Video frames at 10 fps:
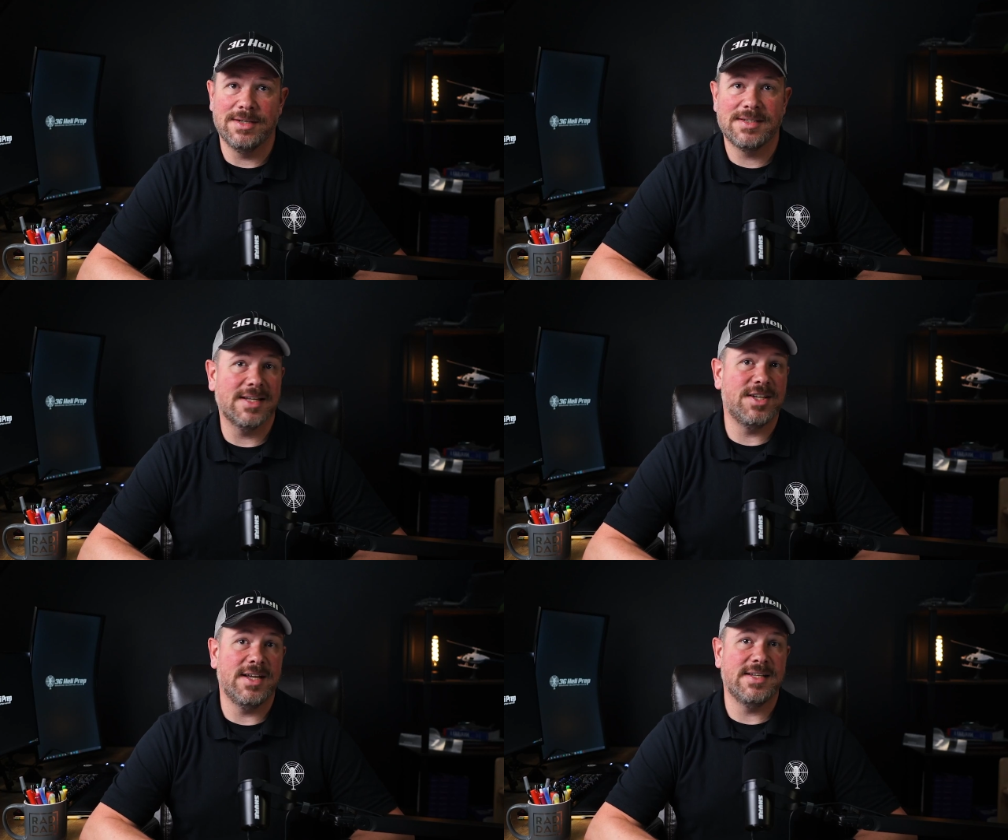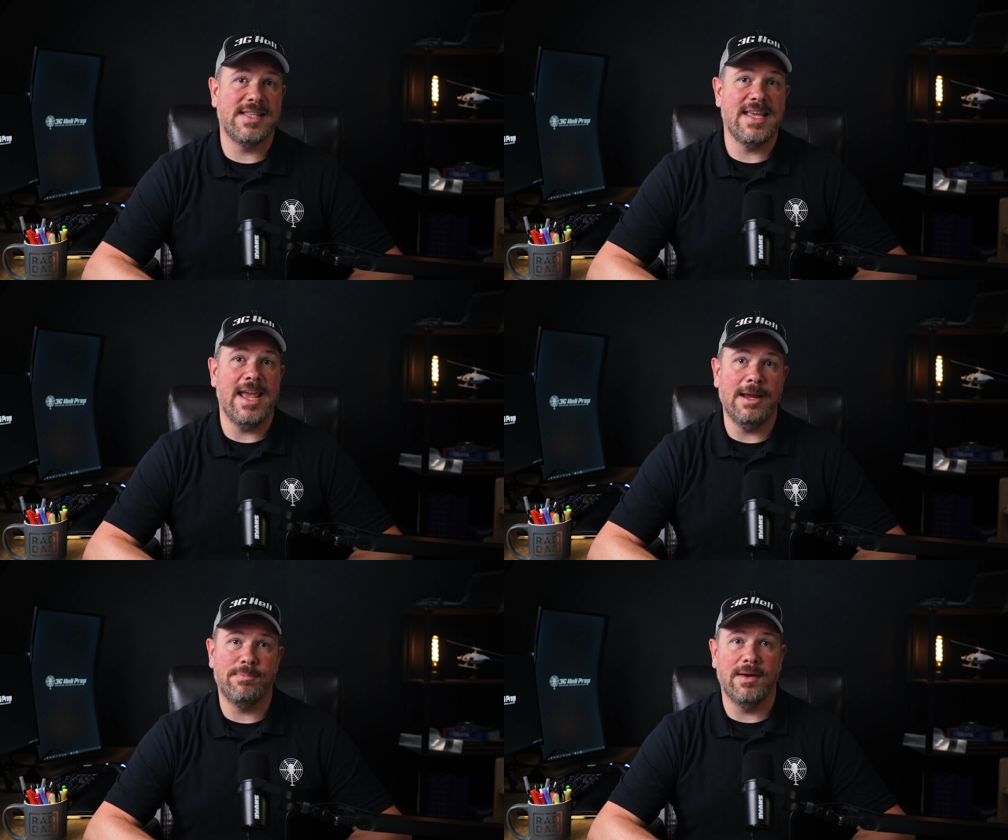such as the
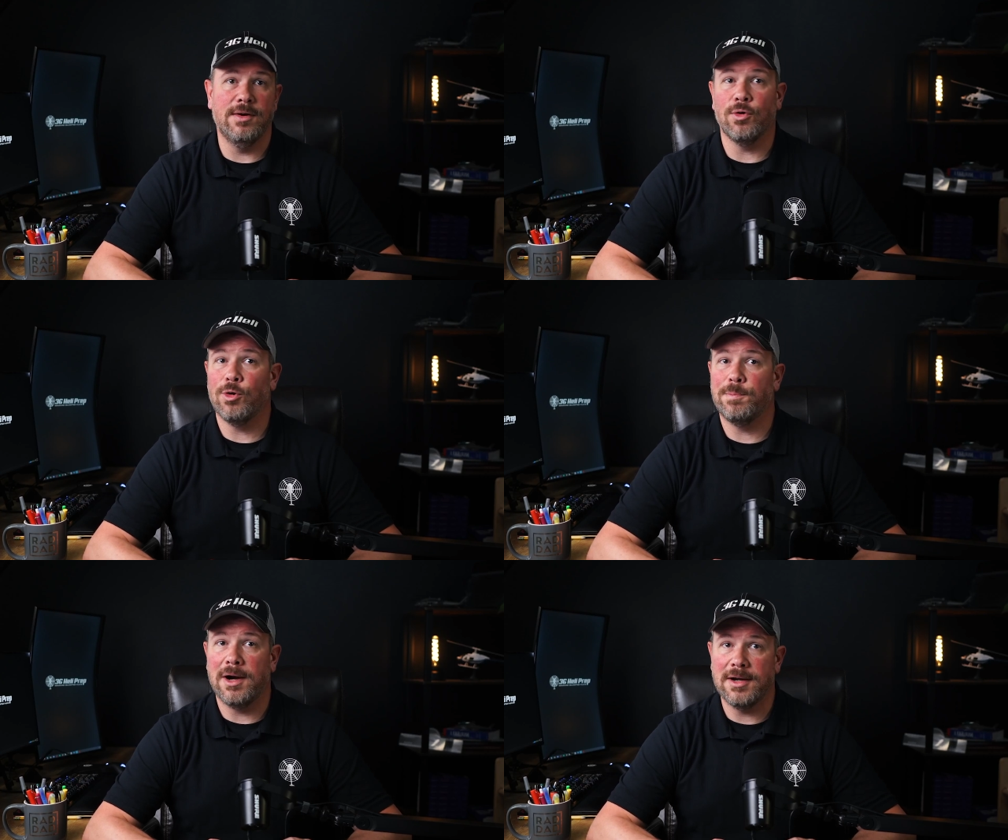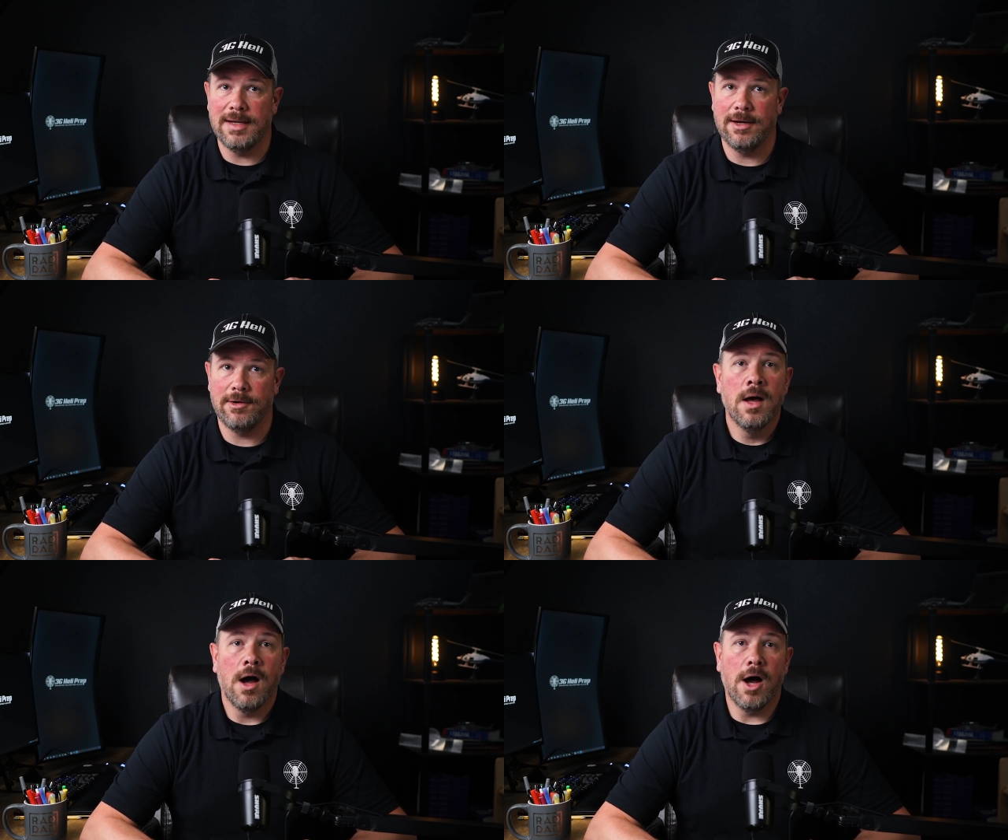apron or parking
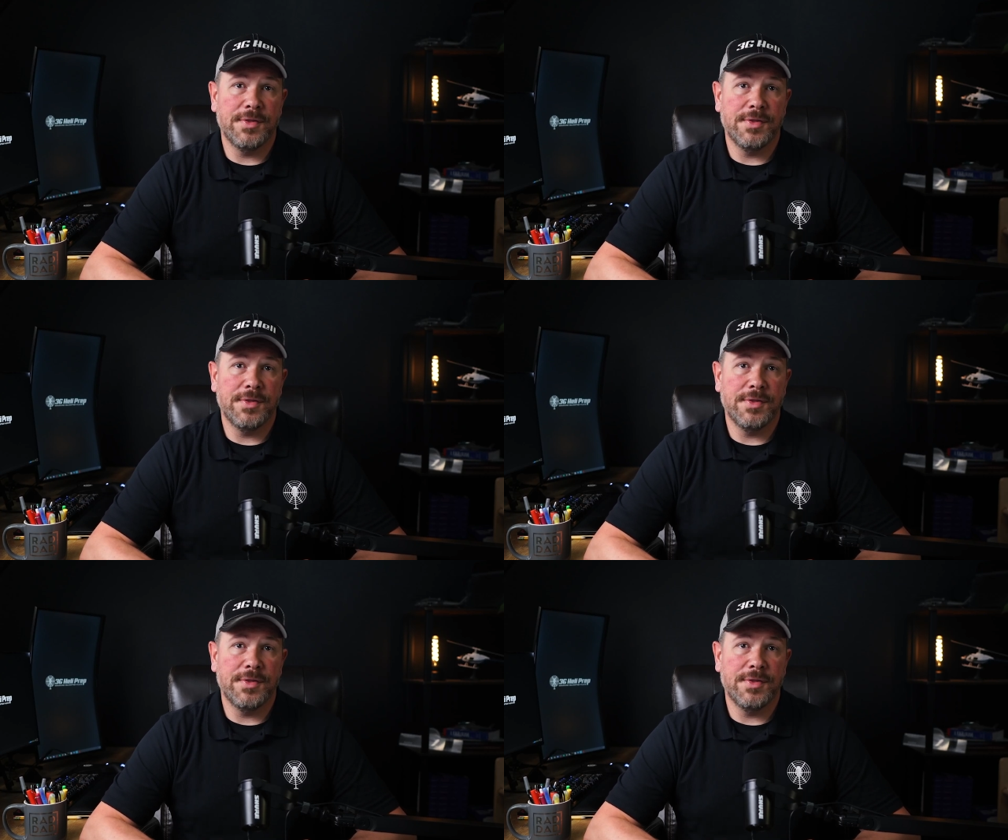area. On the